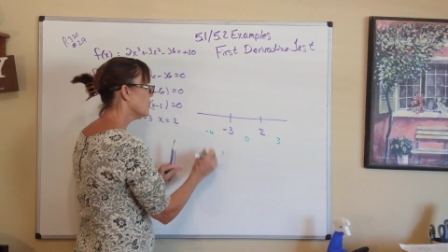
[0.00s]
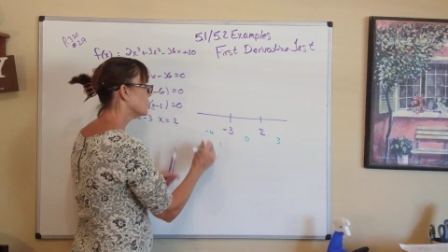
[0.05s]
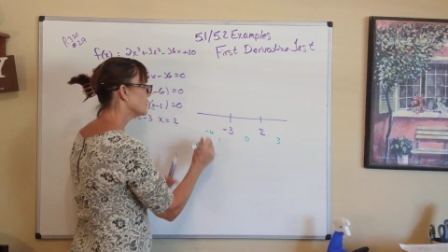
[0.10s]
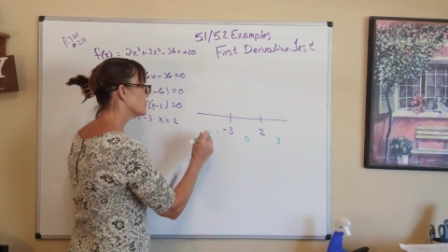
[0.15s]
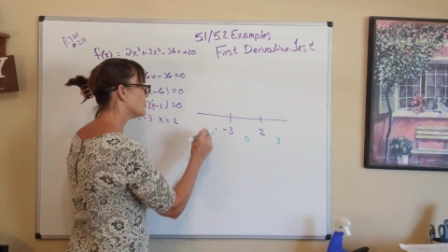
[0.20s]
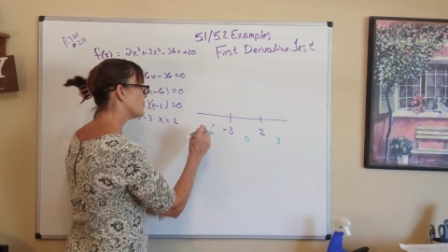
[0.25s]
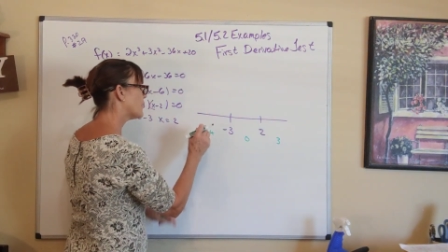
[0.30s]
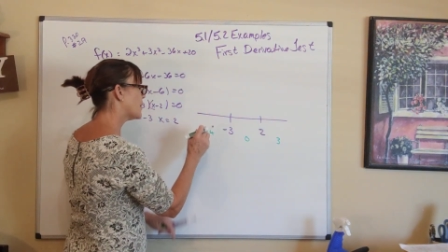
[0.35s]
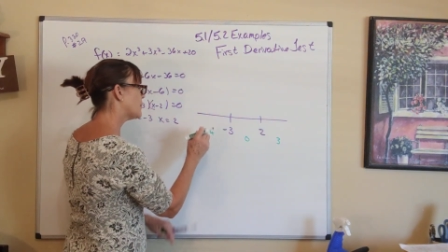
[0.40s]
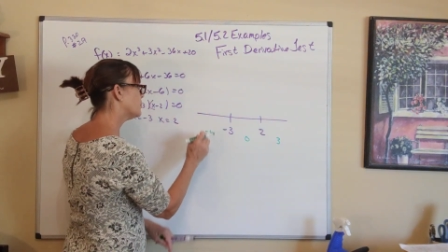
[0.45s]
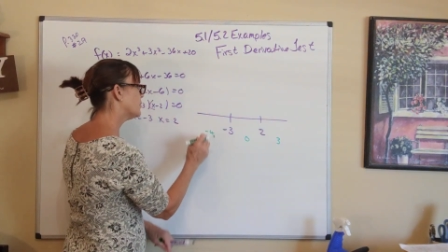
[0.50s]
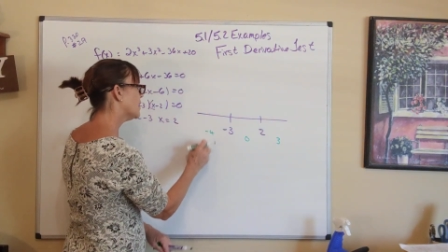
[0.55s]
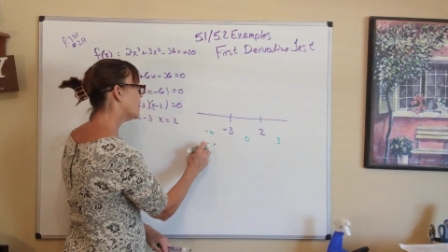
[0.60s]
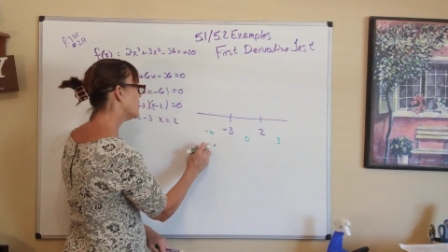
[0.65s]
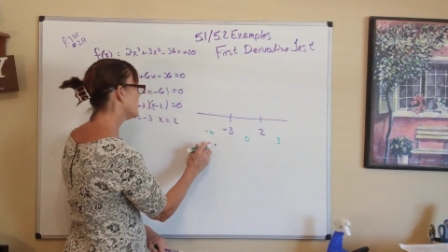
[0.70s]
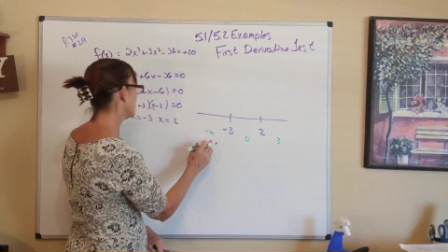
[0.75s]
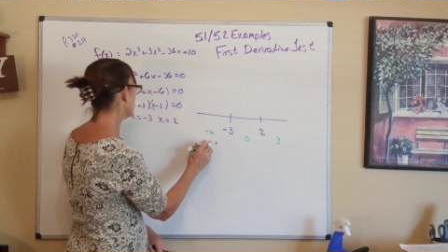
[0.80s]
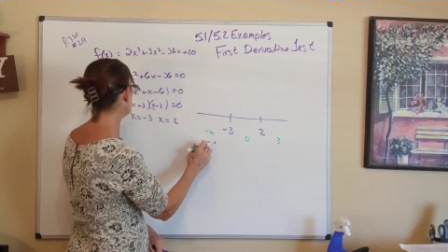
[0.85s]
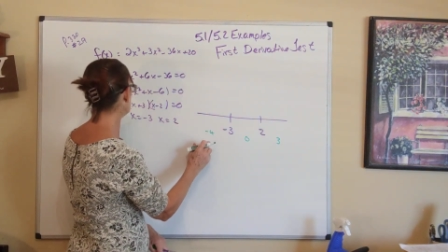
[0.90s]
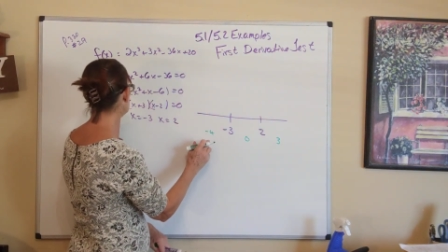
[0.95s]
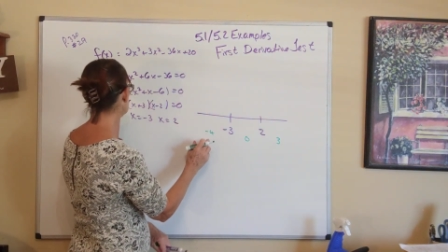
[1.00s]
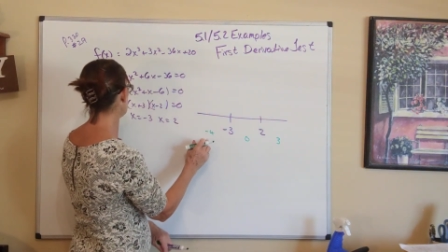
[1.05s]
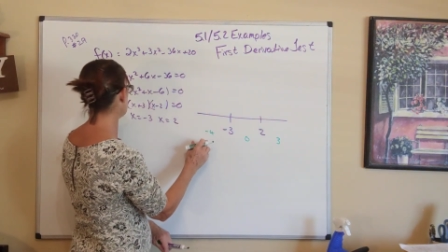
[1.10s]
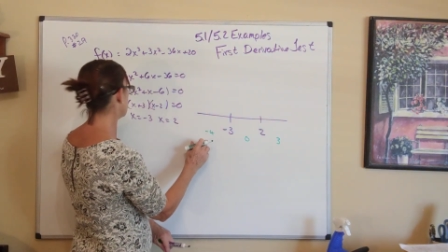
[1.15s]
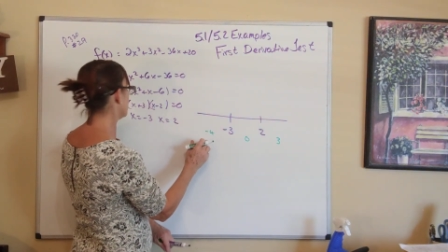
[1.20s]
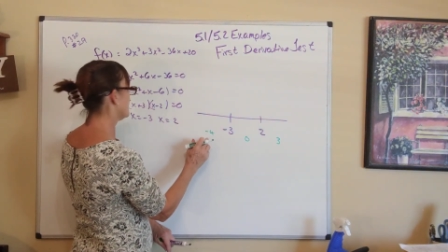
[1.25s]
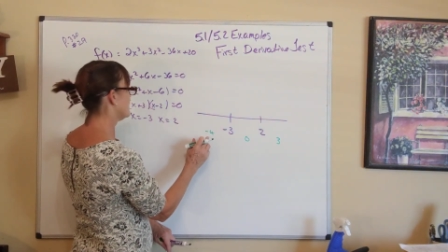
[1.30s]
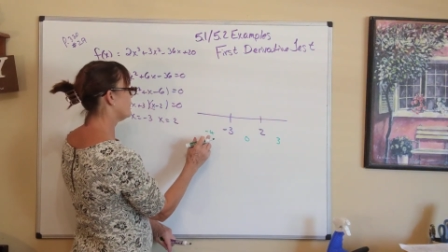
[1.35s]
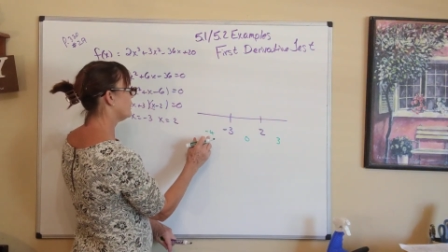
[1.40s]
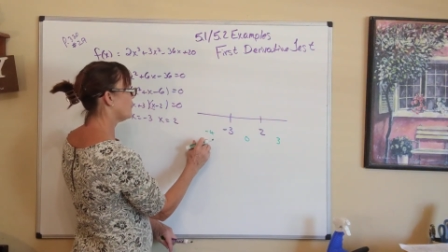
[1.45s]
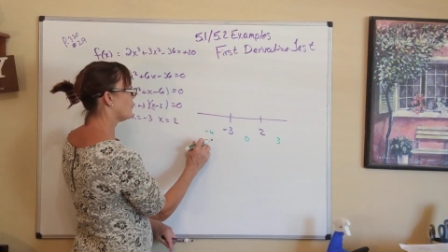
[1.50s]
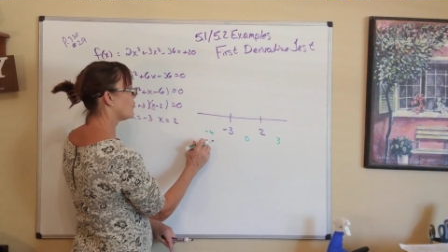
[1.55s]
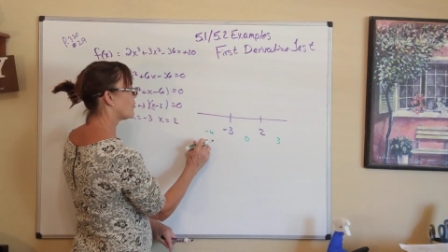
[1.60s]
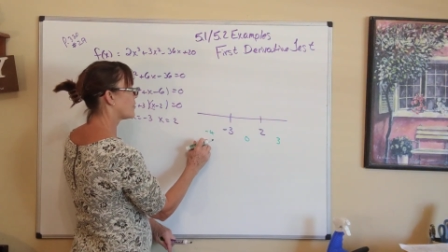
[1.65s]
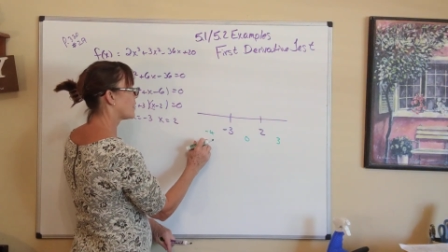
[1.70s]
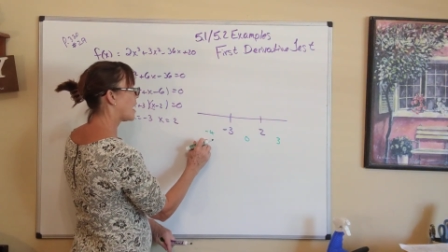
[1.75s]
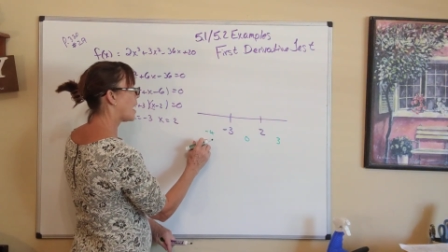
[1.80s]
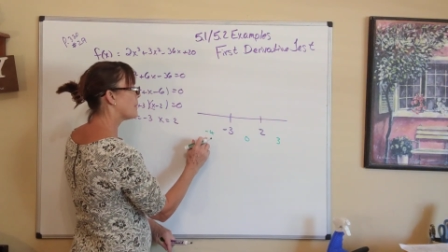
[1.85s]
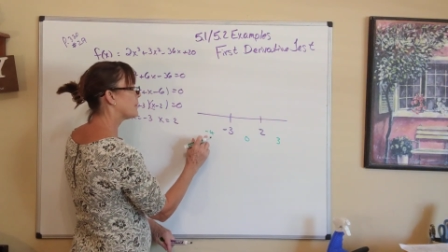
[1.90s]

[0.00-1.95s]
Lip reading: So if I plug in negative 4,